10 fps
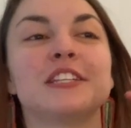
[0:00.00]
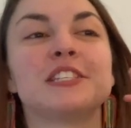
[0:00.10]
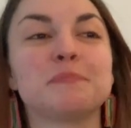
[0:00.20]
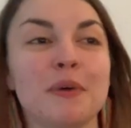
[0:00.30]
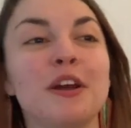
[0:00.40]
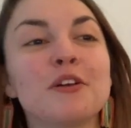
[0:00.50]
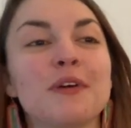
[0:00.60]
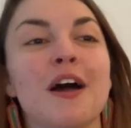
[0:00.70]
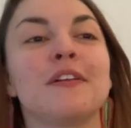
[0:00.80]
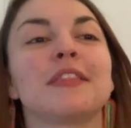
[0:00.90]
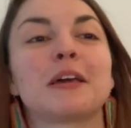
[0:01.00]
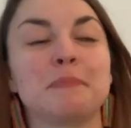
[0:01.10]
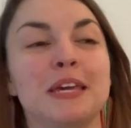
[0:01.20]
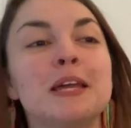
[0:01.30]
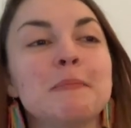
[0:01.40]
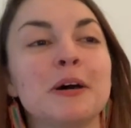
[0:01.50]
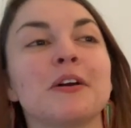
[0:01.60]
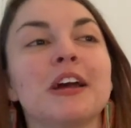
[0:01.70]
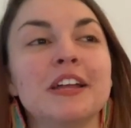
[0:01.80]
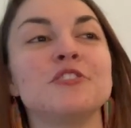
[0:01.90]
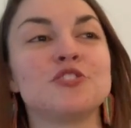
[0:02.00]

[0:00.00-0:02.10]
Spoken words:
and spread it around like peanut butter and